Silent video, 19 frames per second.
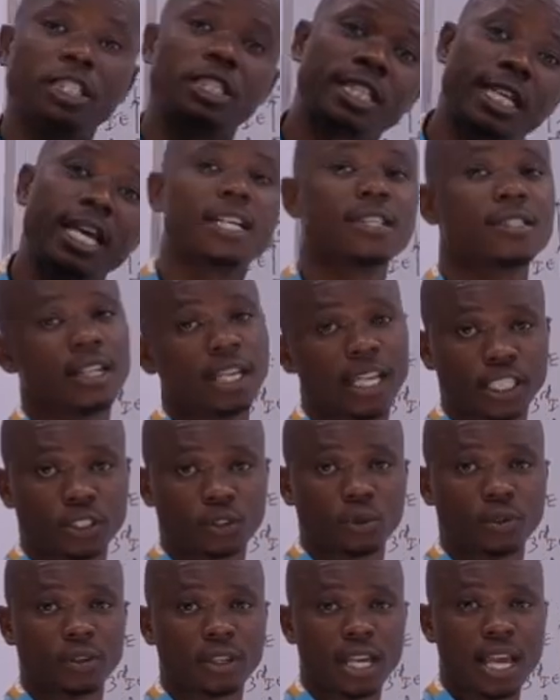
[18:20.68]
it gains
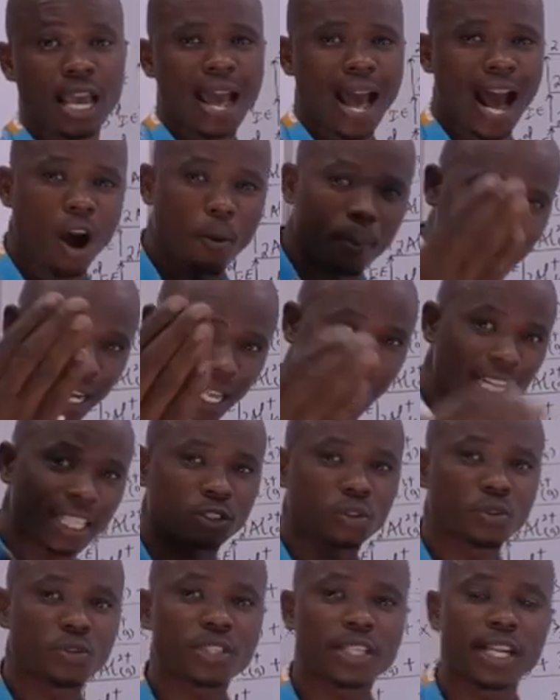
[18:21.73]
electron. How many
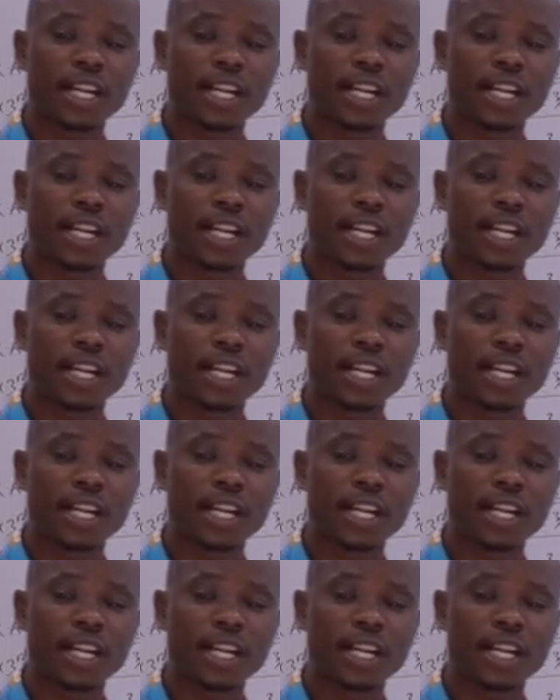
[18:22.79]
electrons